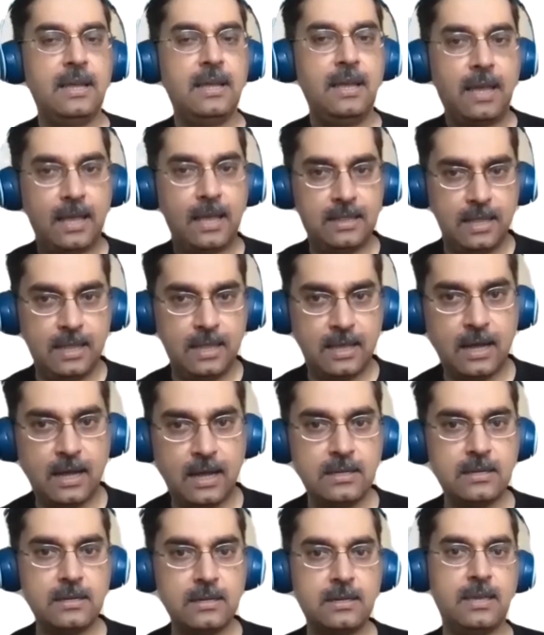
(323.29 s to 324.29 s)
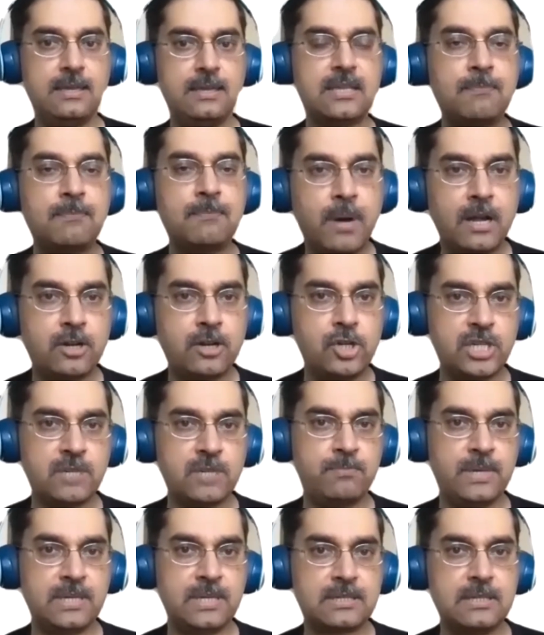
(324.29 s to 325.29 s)
And the other is a partnership
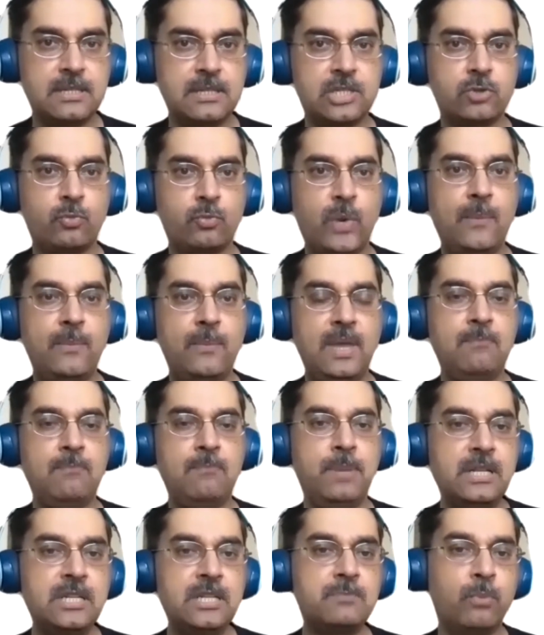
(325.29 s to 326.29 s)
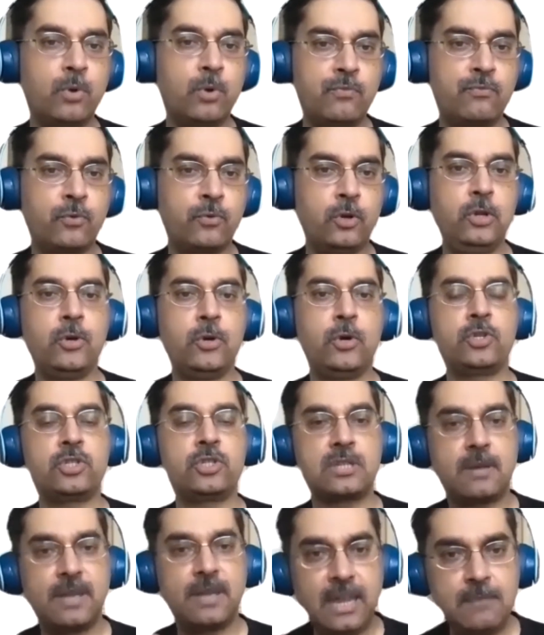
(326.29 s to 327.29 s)
business where we build portfolios
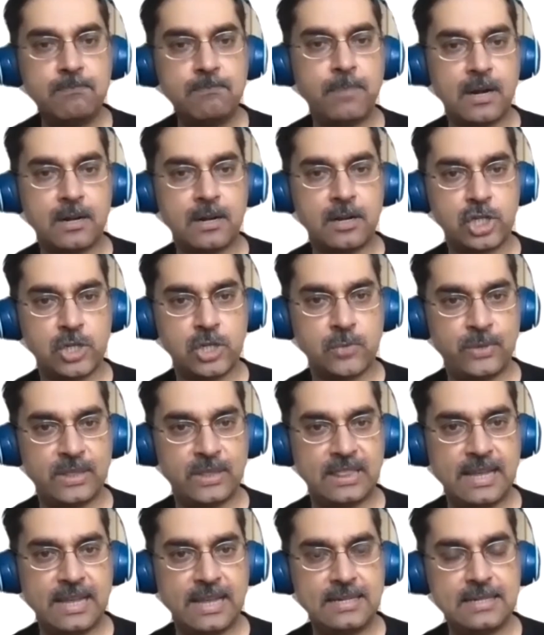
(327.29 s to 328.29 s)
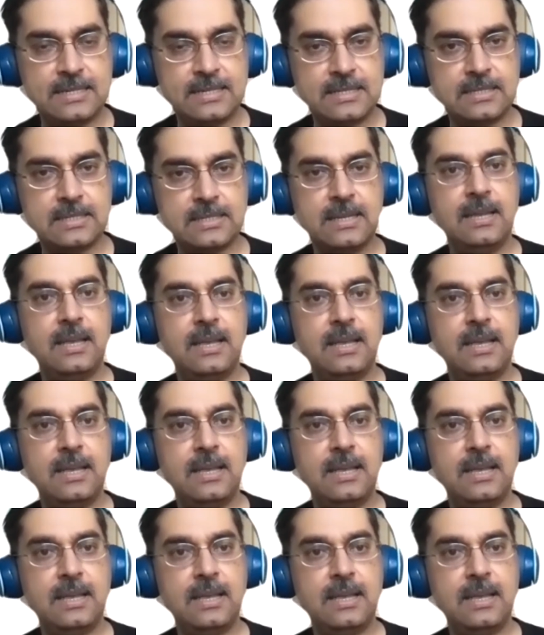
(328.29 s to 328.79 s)
in partnership with lenders